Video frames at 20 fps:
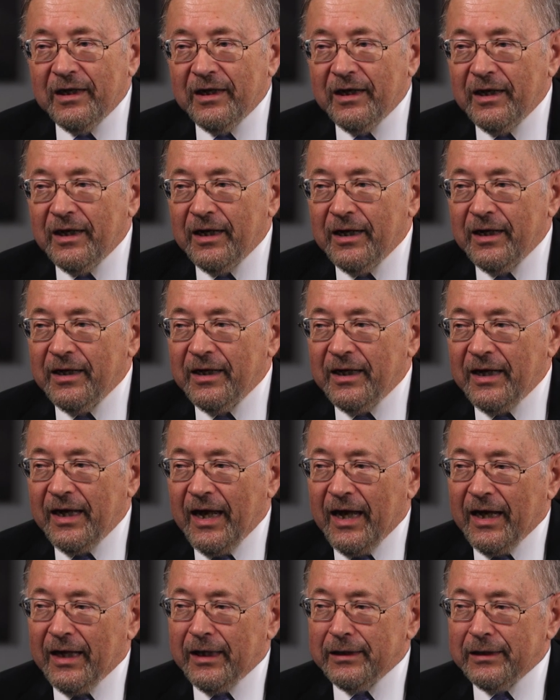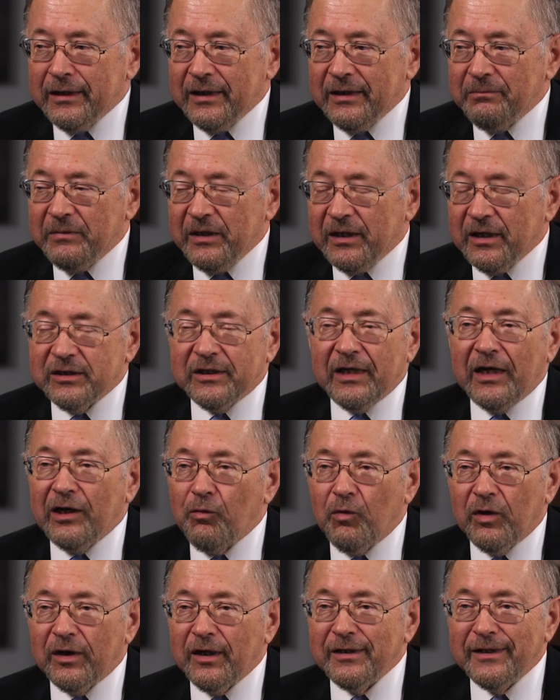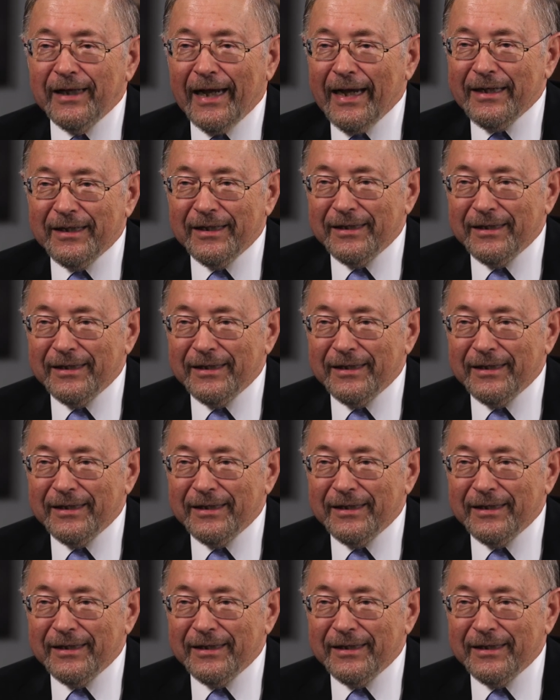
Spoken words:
and because I don't want to die